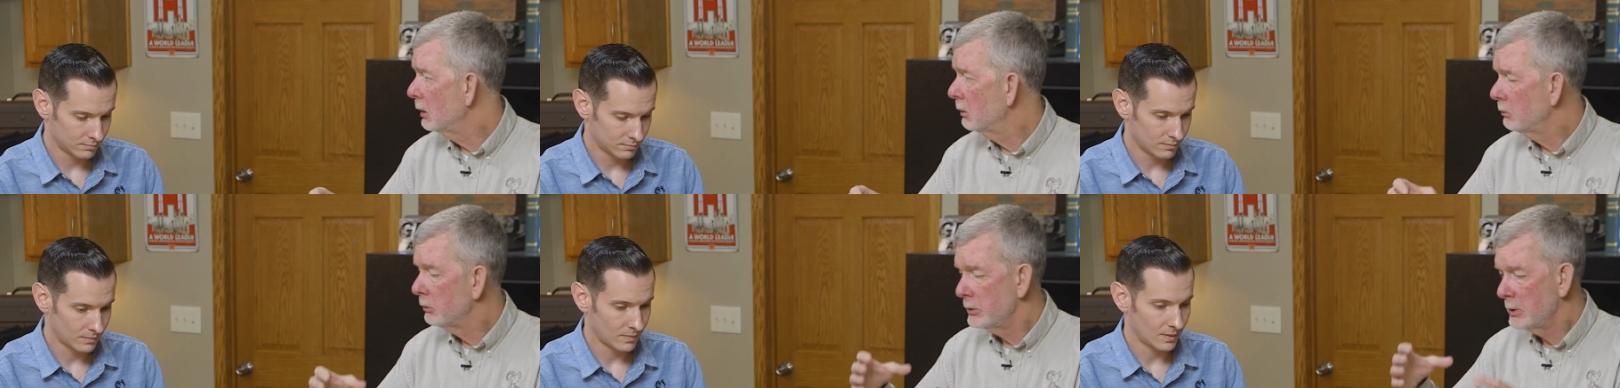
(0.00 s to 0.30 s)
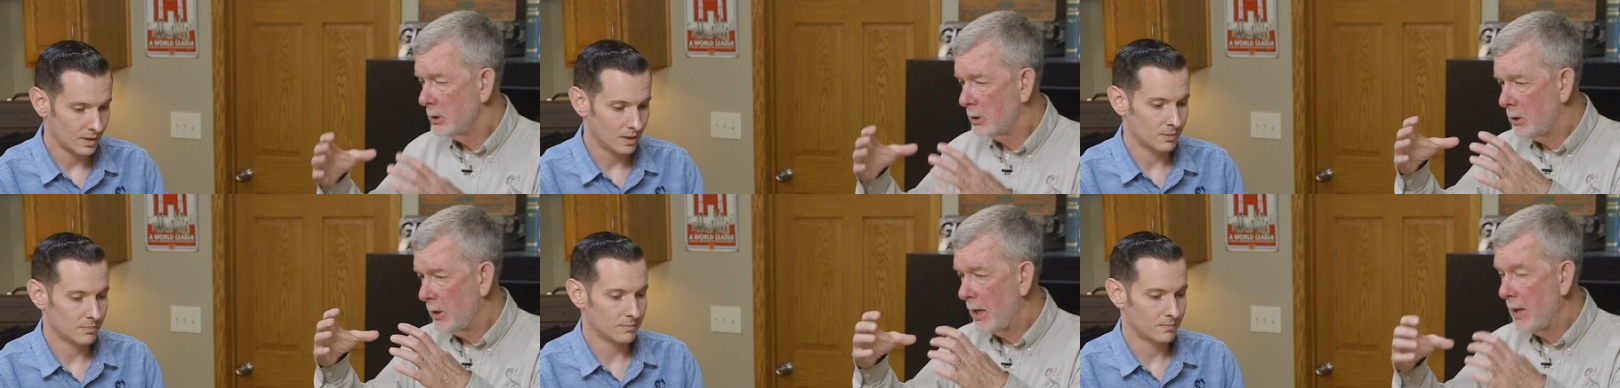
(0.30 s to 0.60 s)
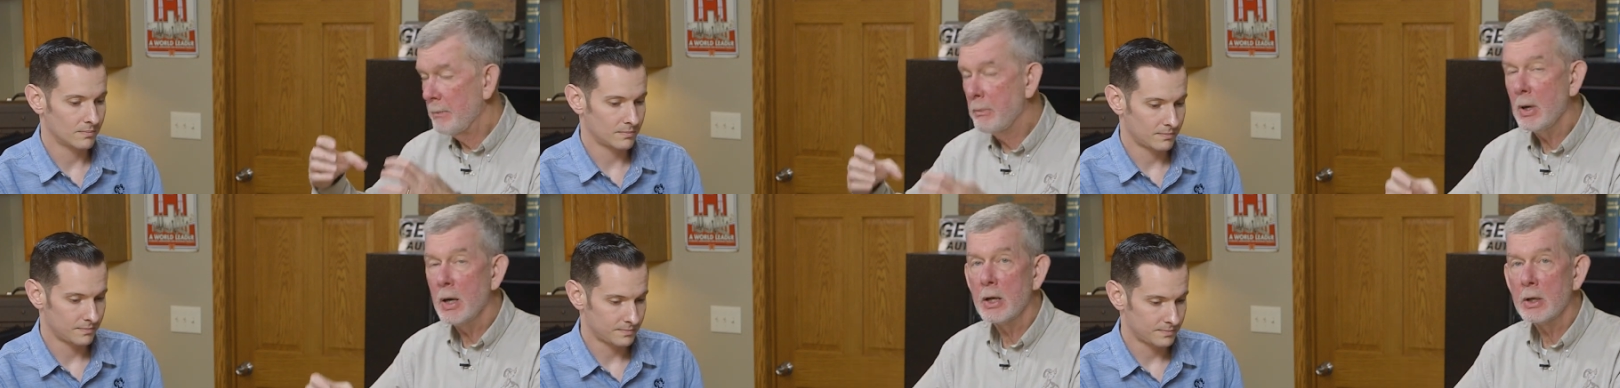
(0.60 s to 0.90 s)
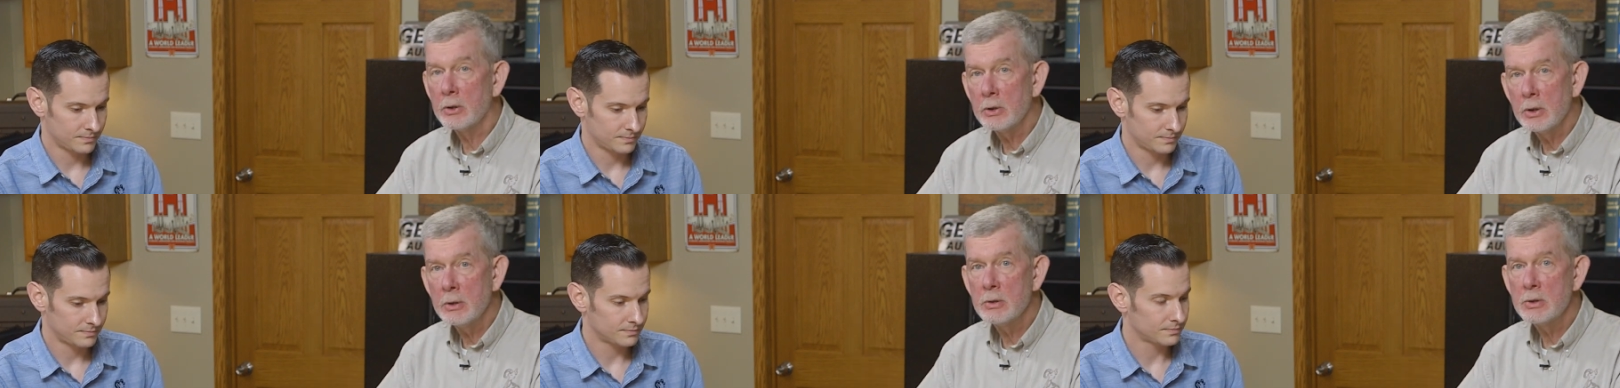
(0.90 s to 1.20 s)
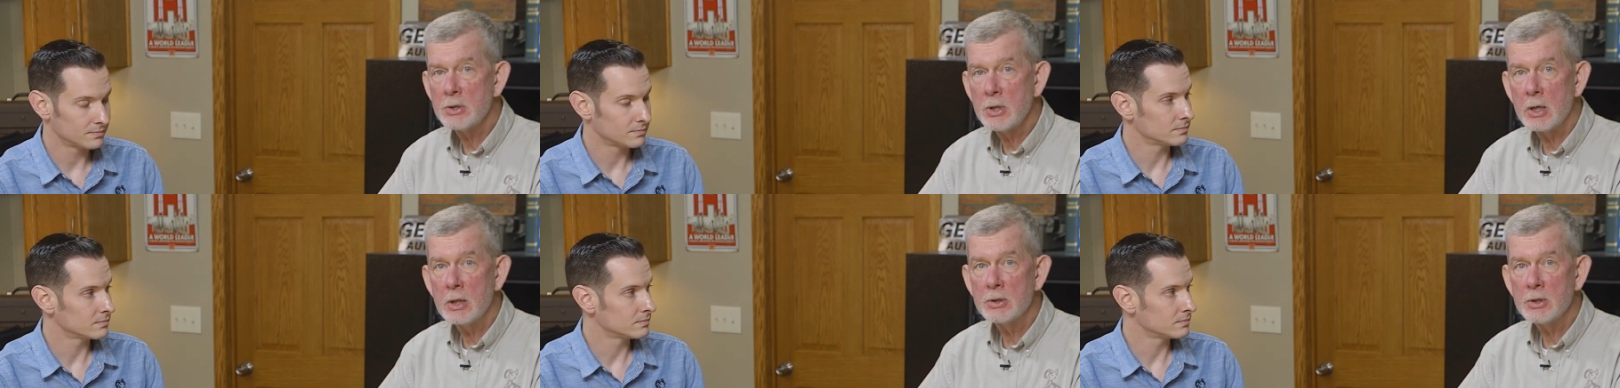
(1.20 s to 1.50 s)
Speaker 1: When you yep. clamp on a good
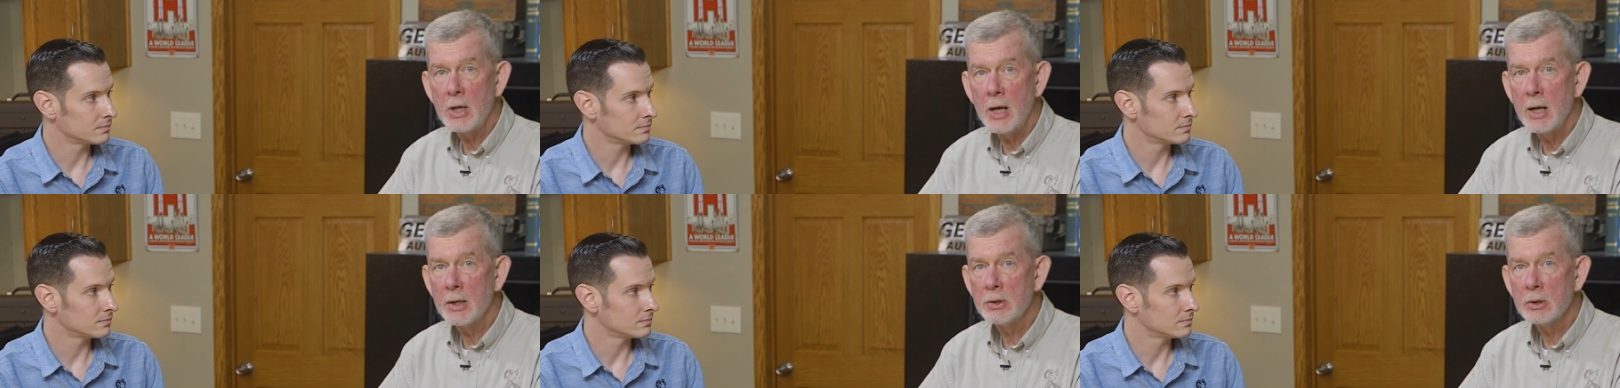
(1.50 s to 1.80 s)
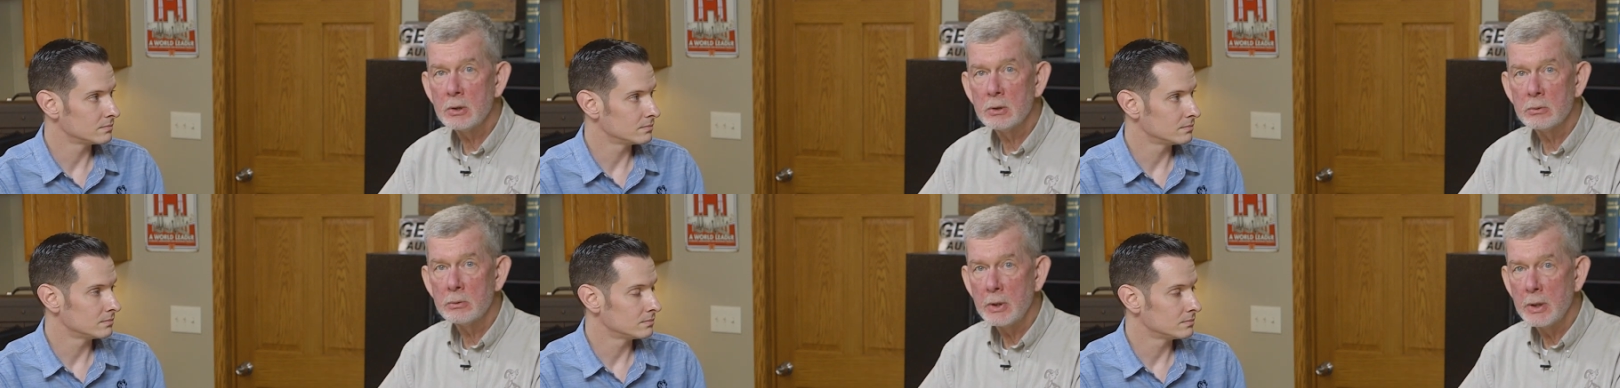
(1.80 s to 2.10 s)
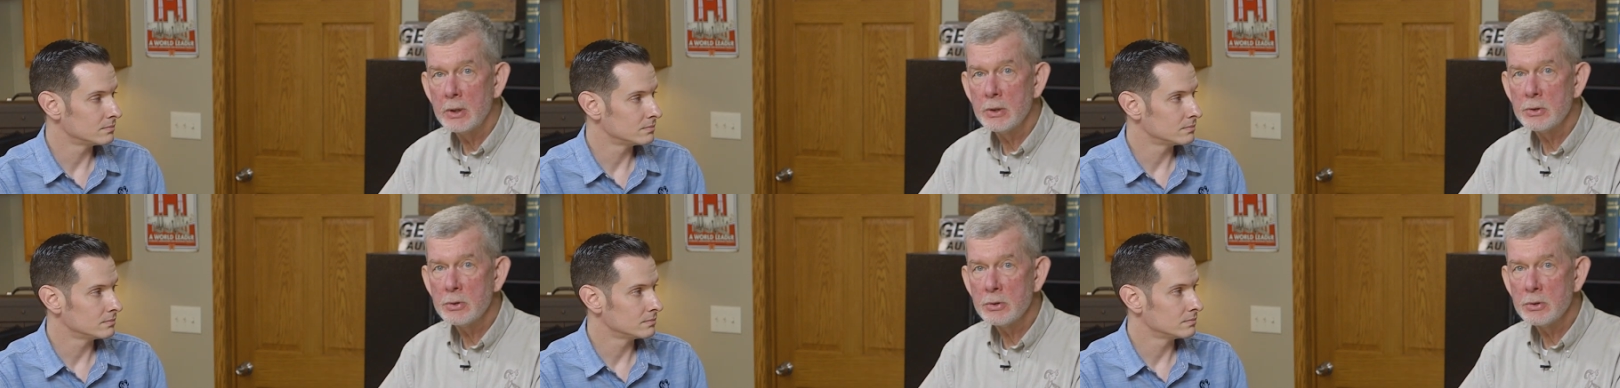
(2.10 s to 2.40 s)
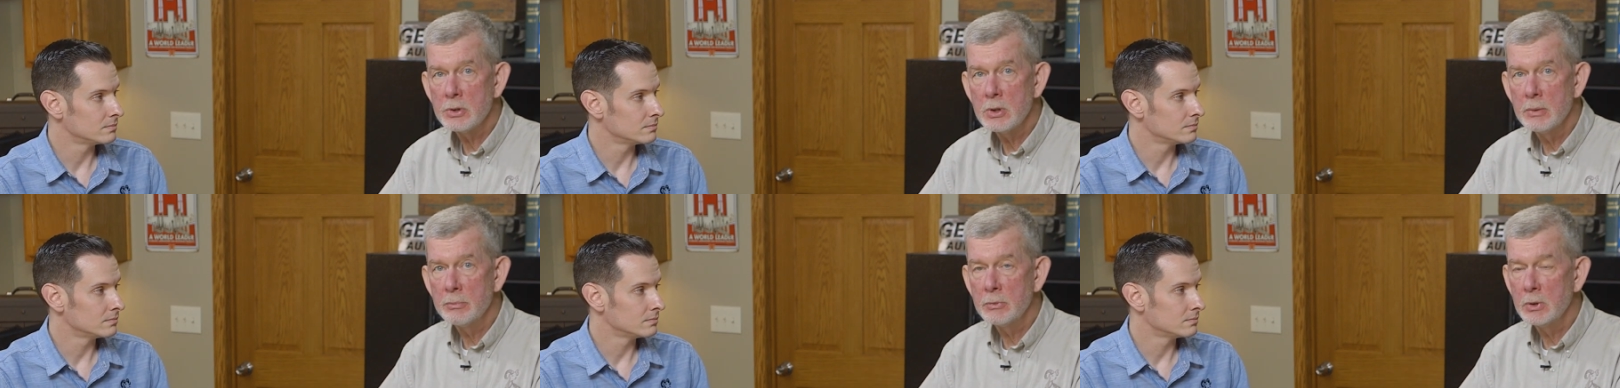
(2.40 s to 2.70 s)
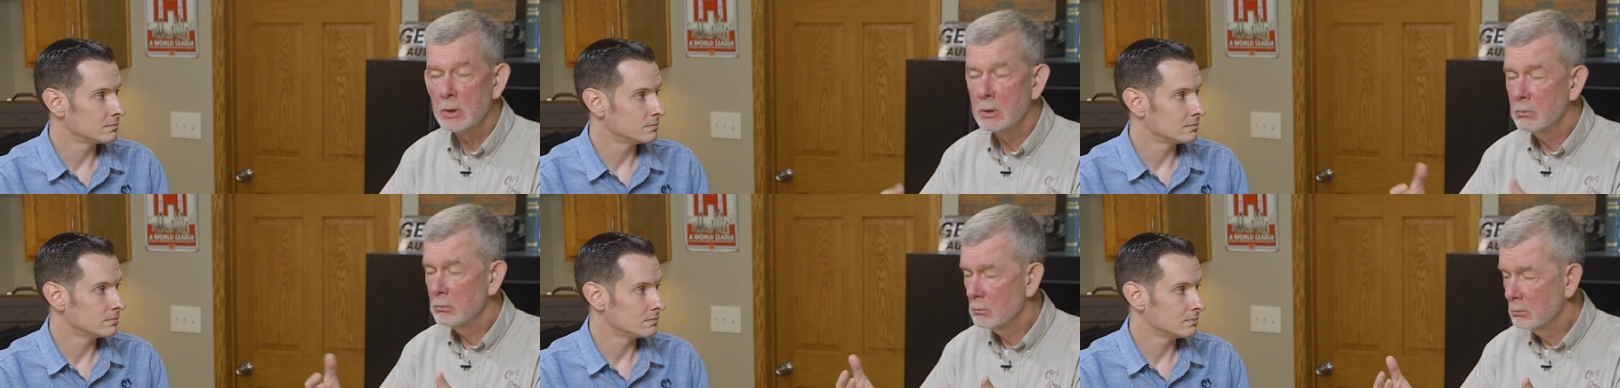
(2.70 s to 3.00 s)
set of tactical rings or
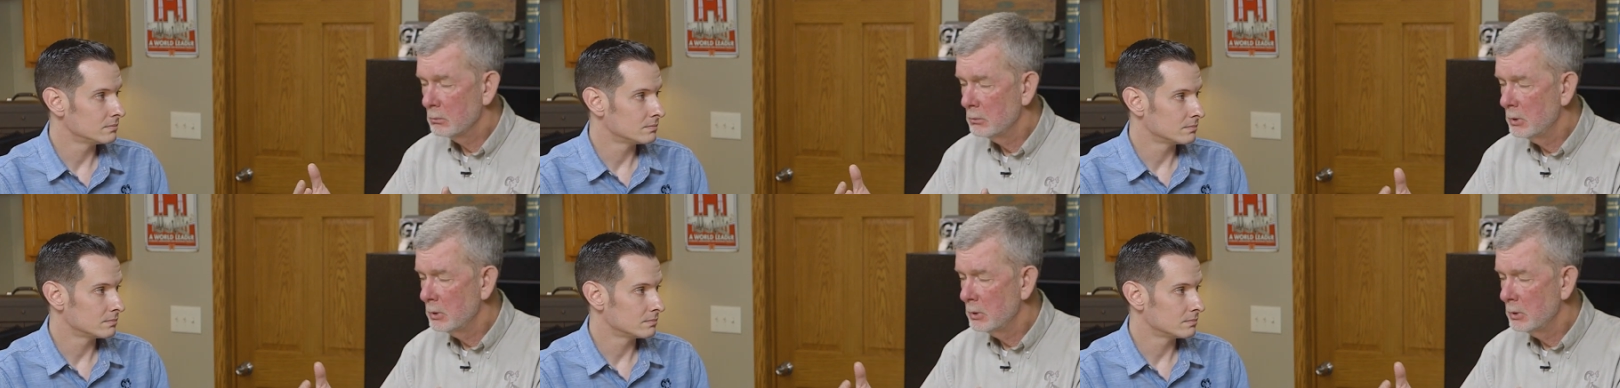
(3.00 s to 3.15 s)
something,